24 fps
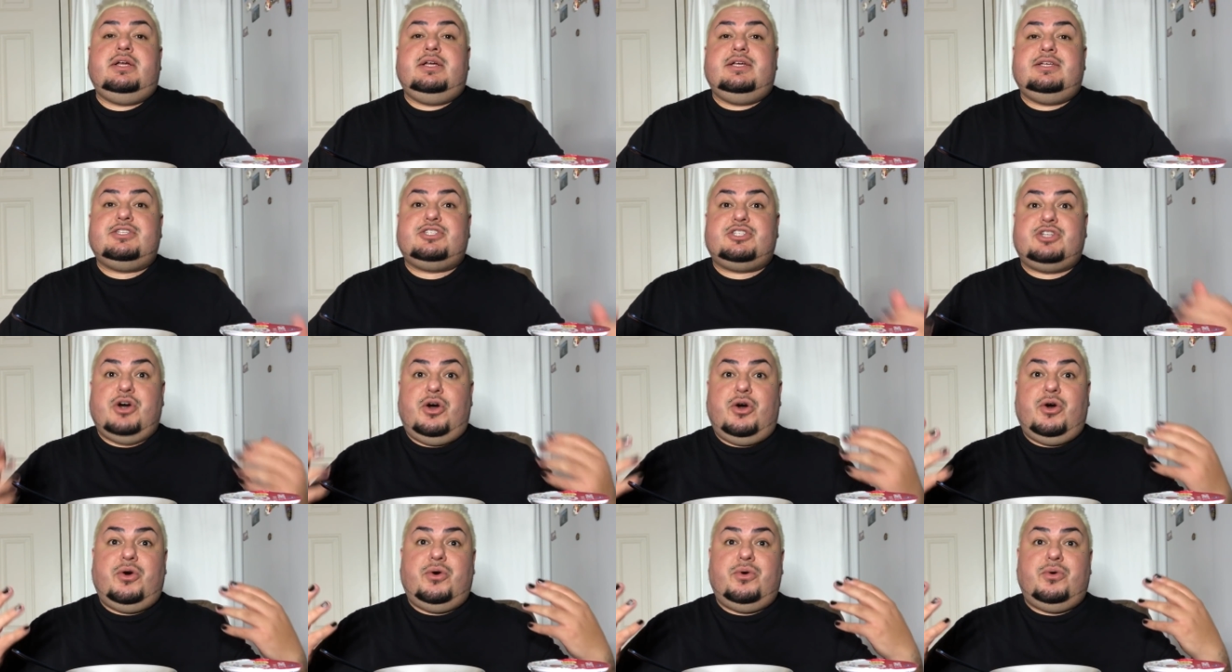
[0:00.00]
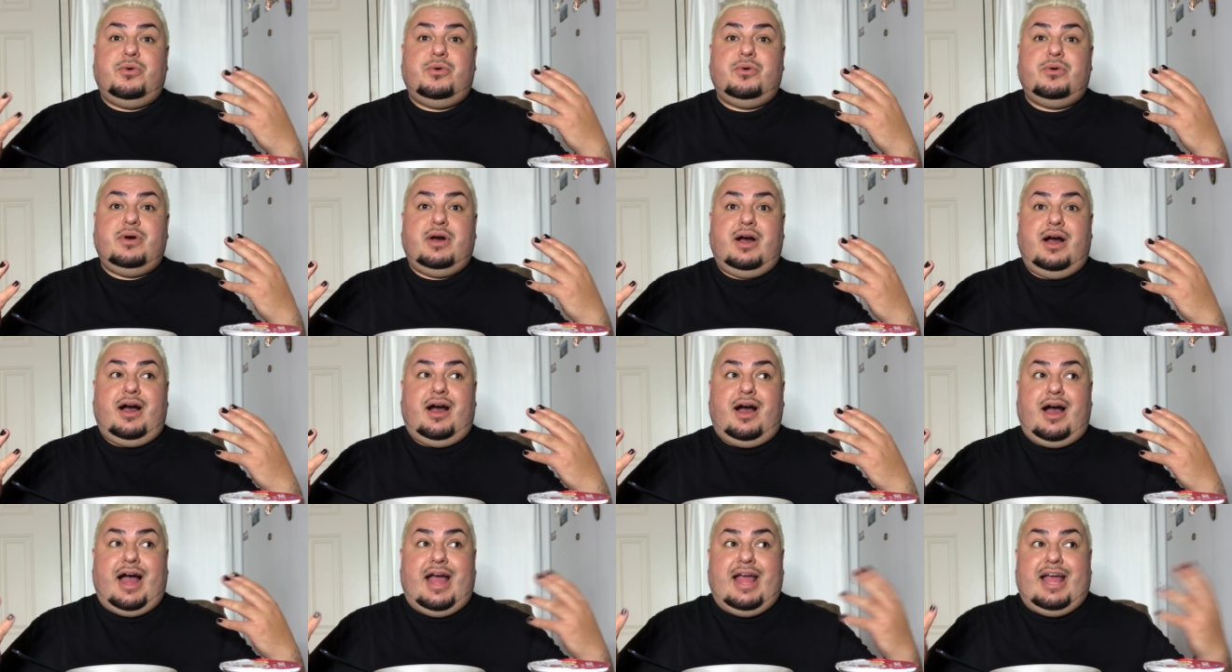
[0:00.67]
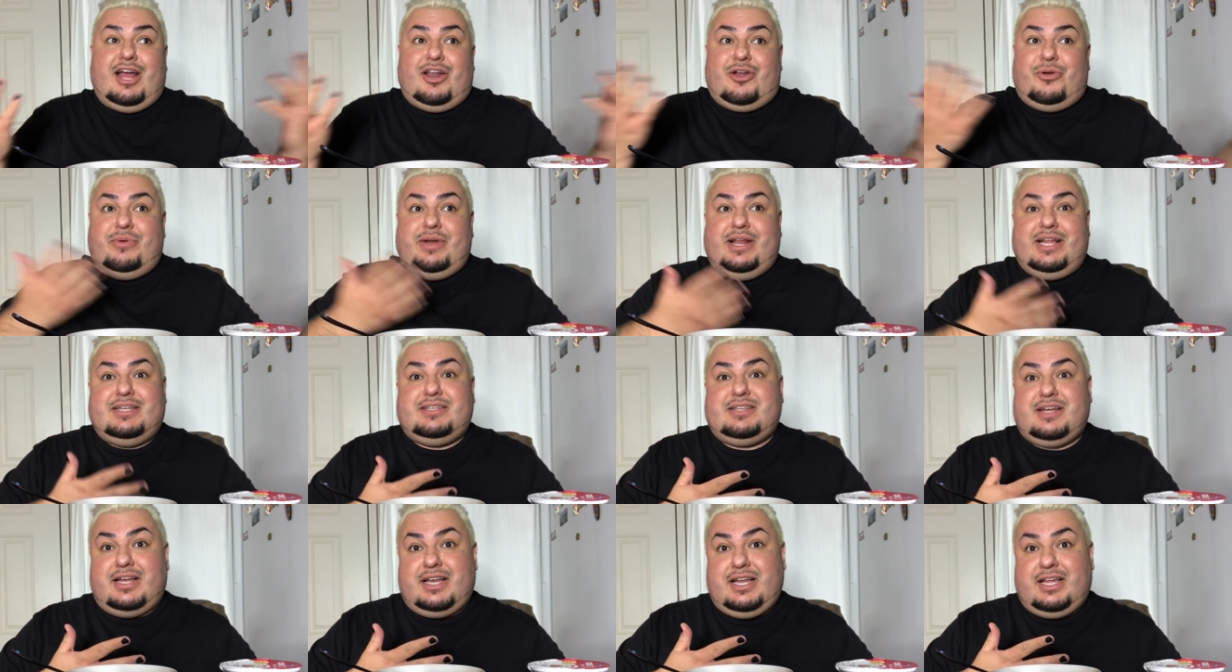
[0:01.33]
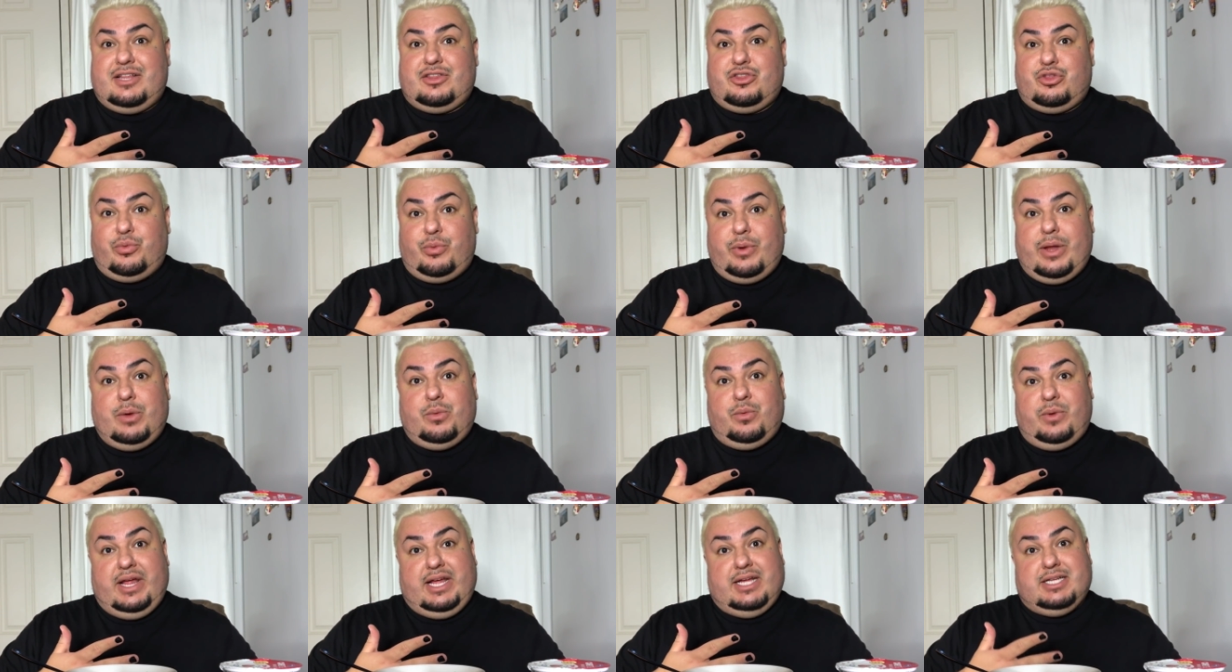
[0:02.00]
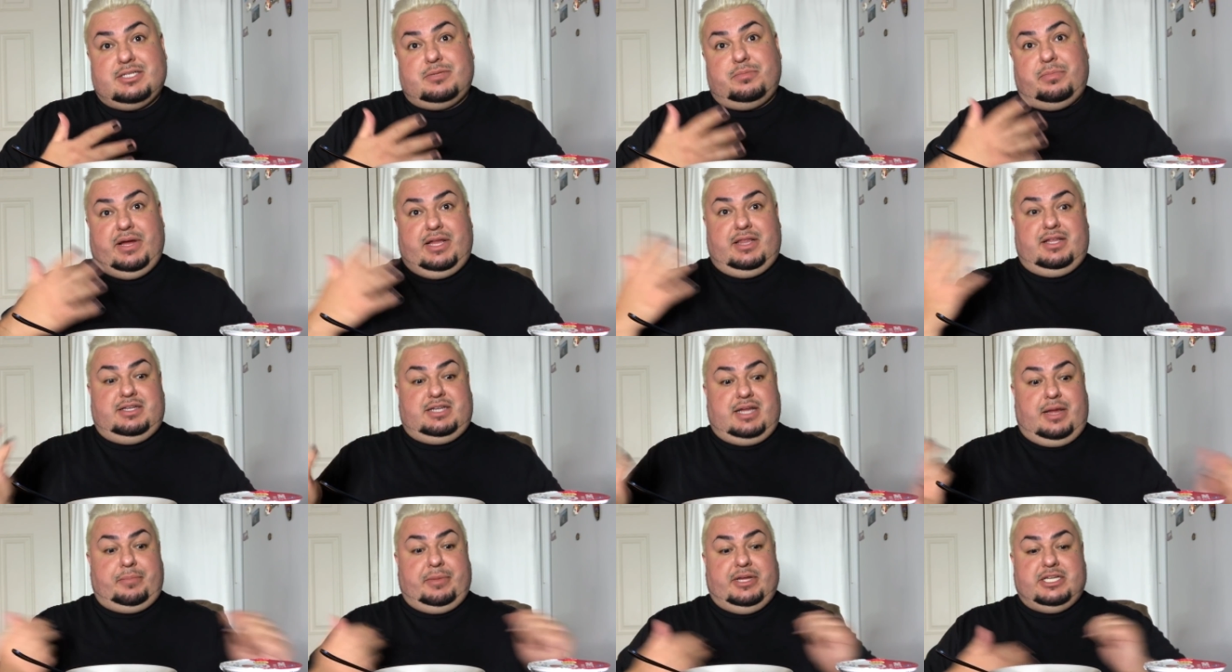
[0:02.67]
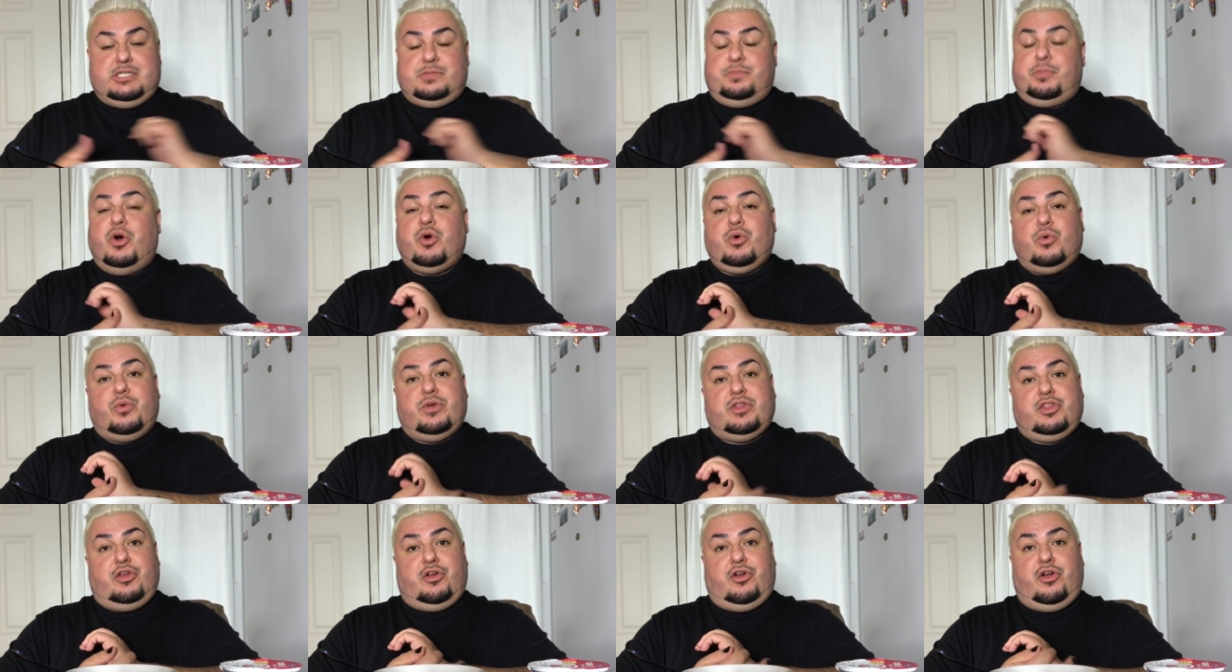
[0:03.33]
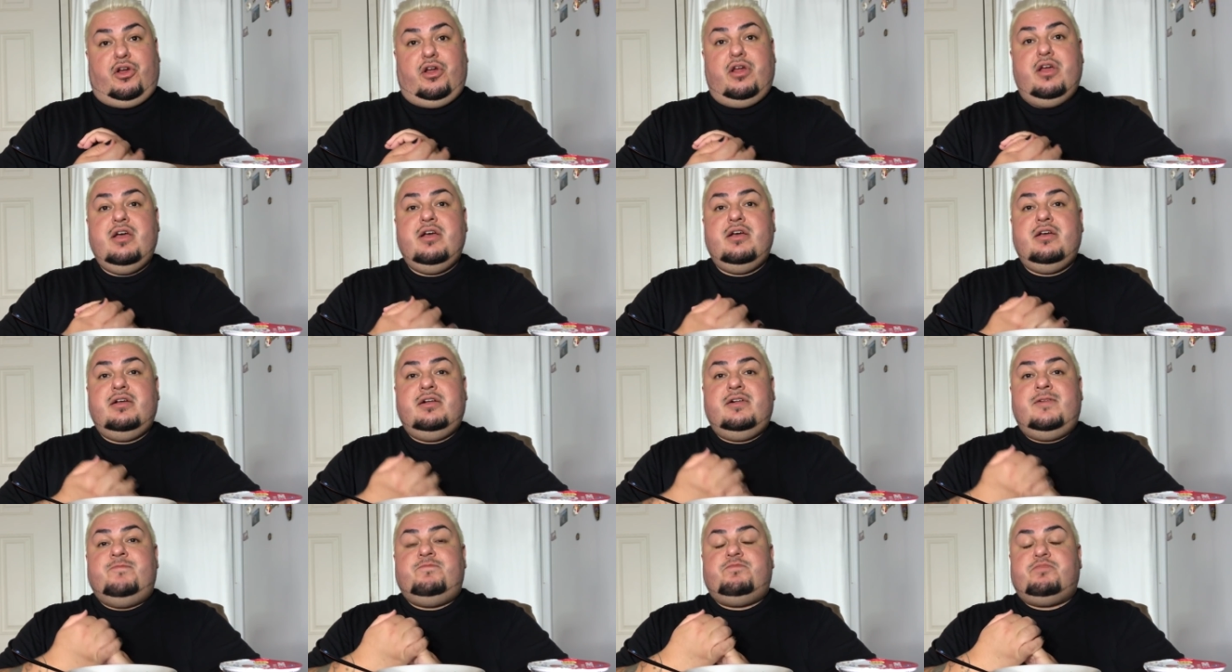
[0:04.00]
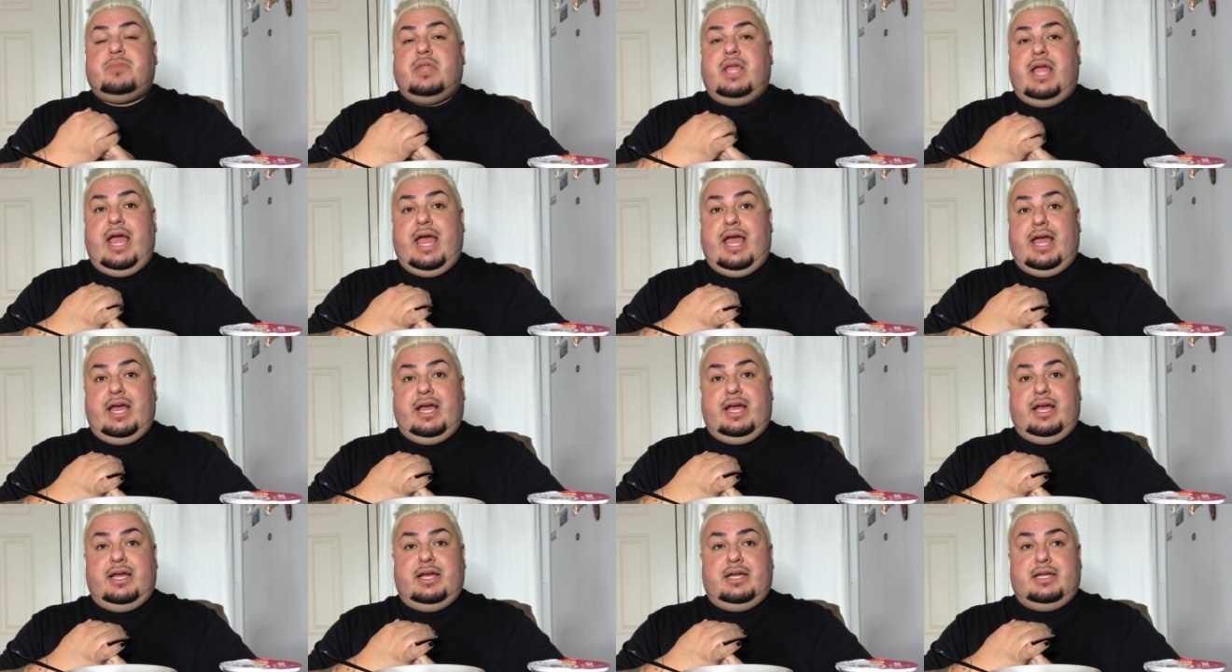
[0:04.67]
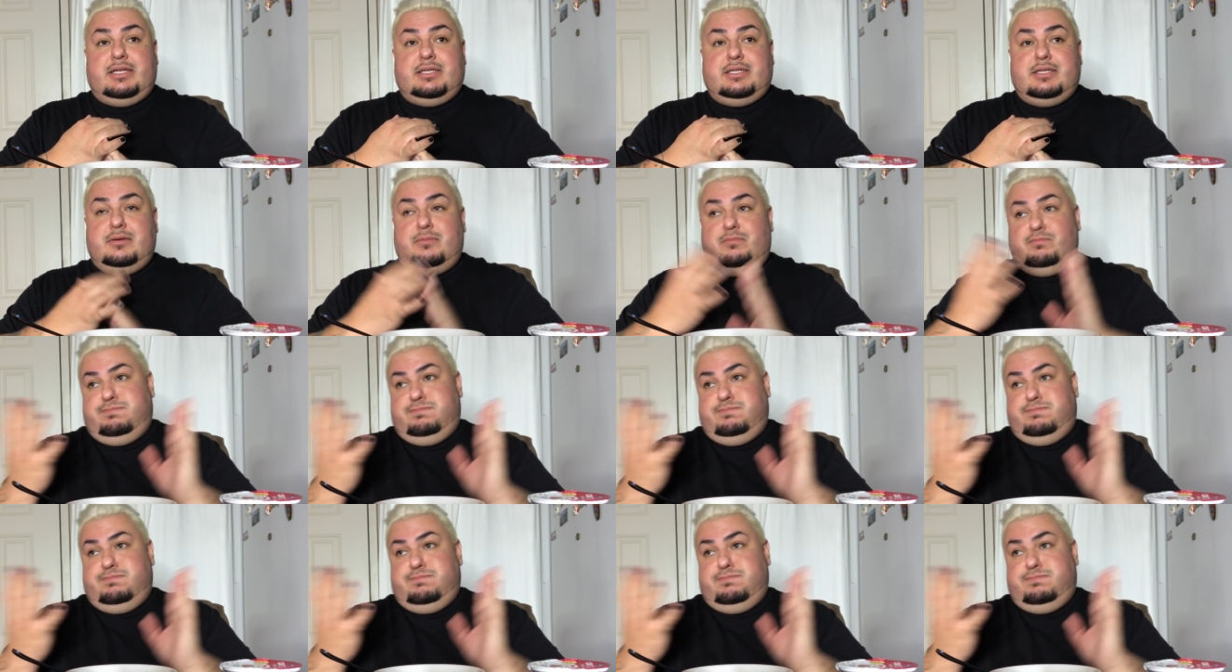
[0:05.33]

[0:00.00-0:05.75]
So I had already done it three weeks by the time I spoke with her. And